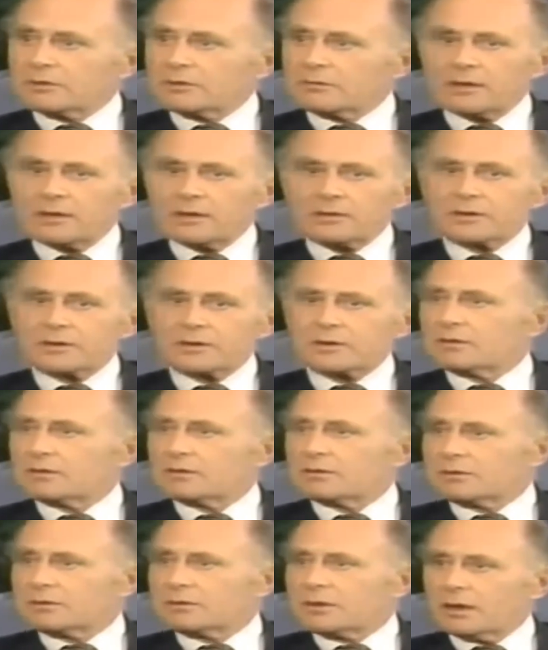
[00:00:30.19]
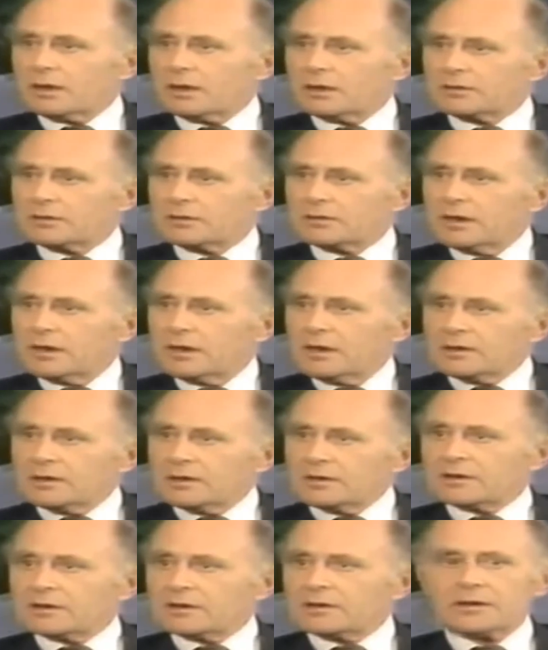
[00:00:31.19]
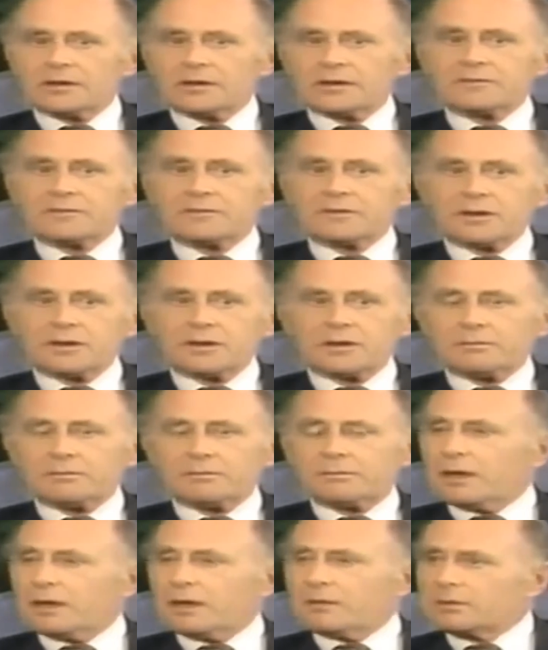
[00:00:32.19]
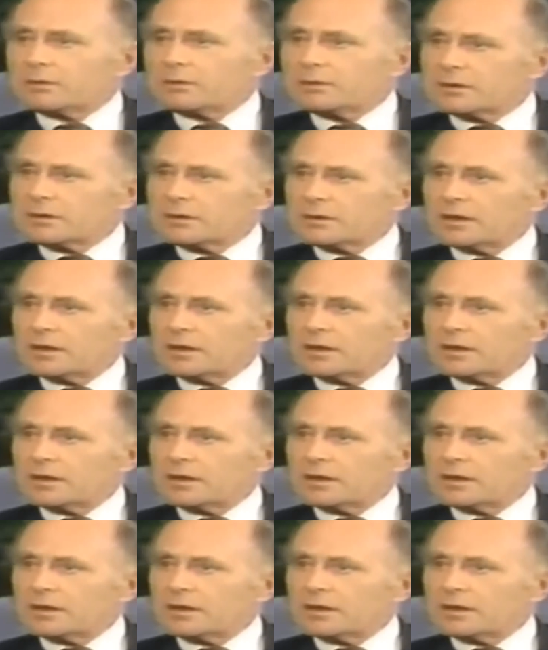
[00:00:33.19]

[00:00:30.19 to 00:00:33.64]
It was about $600. Yet he lived in an apartment.